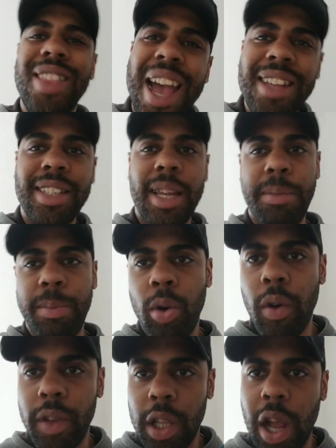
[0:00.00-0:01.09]
That seemed
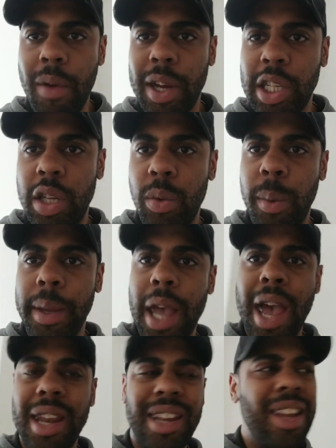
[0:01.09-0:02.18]
more of the direction that we'd be
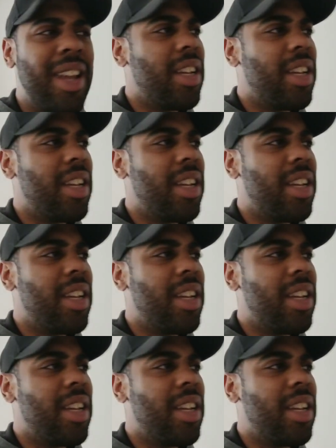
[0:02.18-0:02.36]
going in.